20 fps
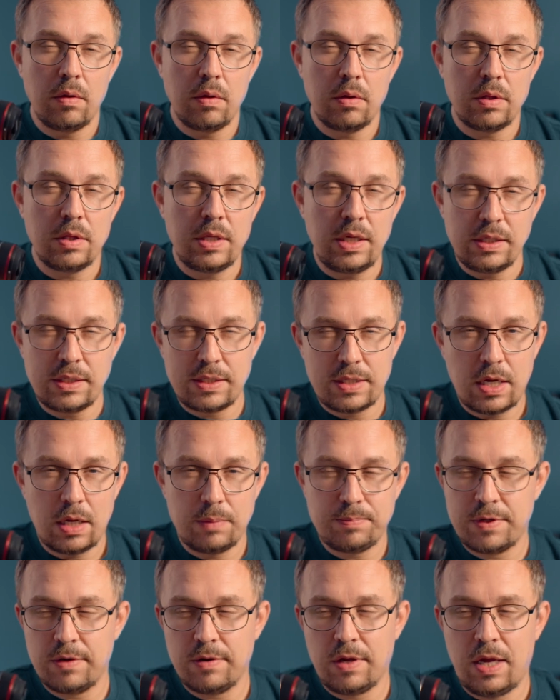these
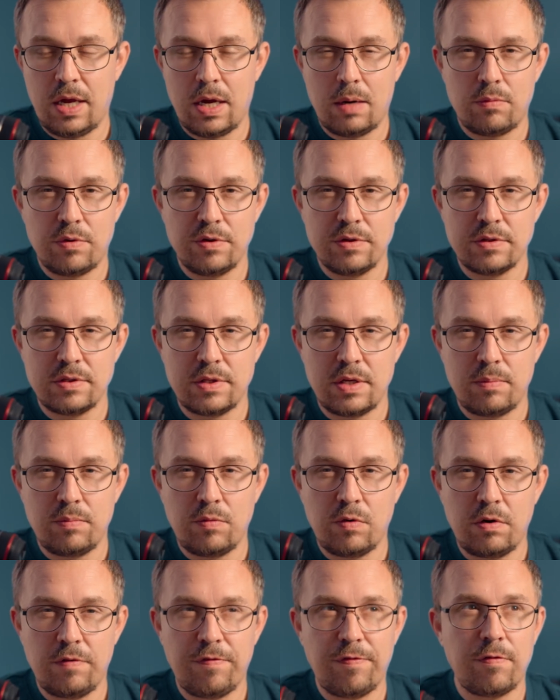types of cameras, they're
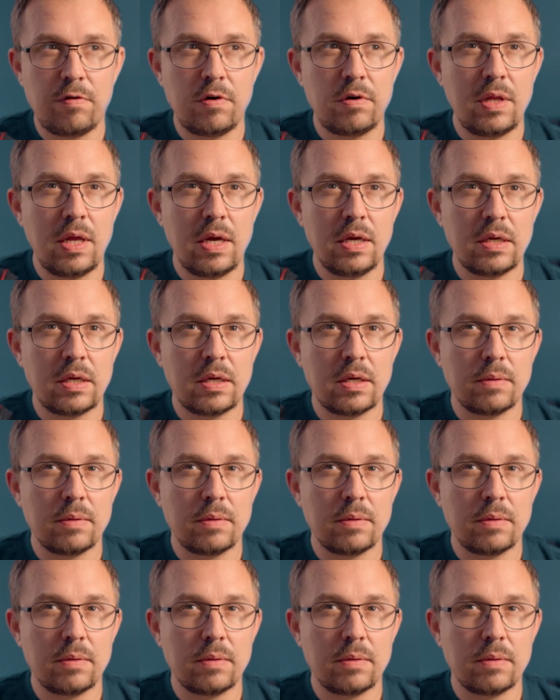more for like